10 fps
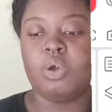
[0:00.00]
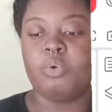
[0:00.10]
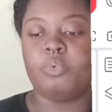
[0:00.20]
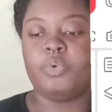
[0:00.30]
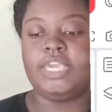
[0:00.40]

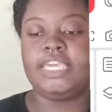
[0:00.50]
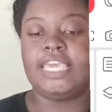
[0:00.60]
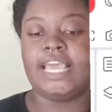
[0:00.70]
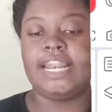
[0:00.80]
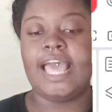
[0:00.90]

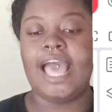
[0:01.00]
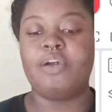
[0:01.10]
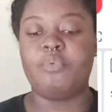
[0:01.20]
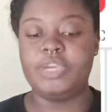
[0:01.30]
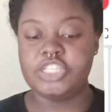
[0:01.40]

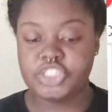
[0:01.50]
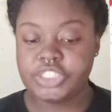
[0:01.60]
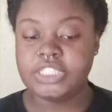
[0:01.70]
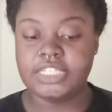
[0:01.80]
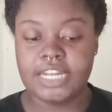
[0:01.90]
we
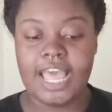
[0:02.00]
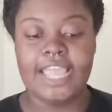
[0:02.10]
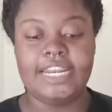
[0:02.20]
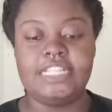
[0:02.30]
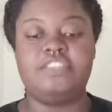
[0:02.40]
should
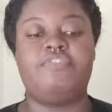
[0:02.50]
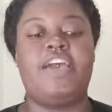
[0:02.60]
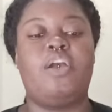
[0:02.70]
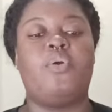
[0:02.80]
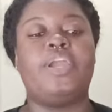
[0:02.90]

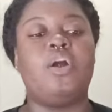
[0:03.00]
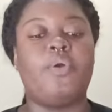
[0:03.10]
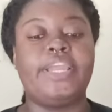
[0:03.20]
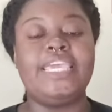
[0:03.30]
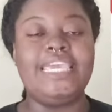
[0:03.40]
identify
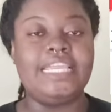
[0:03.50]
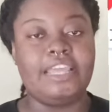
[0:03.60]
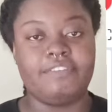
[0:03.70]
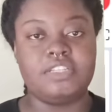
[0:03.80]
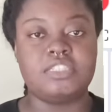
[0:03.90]
our key
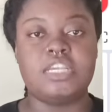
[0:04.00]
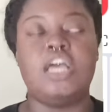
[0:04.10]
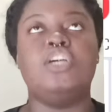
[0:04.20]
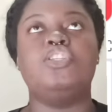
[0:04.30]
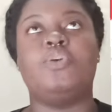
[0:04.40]

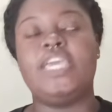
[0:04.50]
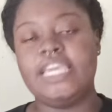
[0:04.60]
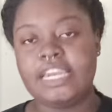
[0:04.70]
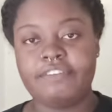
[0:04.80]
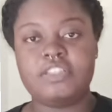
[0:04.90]
levels. So
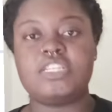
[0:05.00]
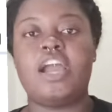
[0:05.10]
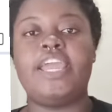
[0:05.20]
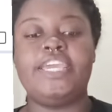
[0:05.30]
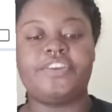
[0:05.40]
key levels
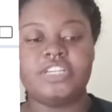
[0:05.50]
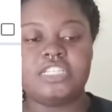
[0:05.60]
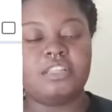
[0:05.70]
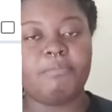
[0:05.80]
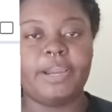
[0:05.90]
are areas
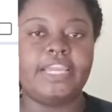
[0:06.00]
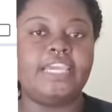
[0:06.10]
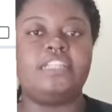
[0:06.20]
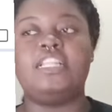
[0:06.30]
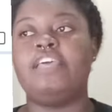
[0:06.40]
in the
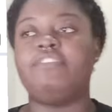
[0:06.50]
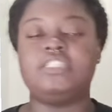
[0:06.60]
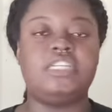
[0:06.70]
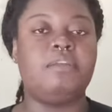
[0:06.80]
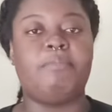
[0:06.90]
market,
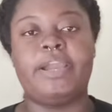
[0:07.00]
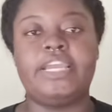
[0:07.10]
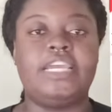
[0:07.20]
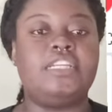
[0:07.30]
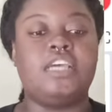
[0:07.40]
levels in the
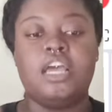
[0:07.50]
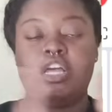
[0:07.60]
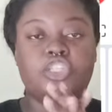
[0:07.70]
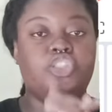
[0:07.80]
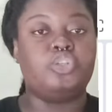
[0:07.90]
market,
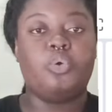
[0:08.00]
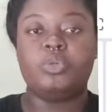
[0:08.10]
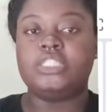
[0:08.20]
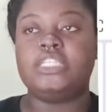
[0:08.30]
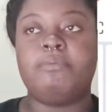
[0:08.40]

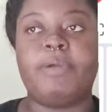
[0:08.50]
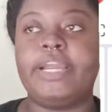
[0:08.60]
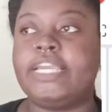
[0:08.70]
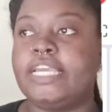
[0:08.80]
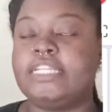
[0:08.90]
zones in the
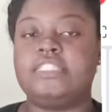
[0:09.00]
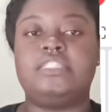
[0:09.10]
market,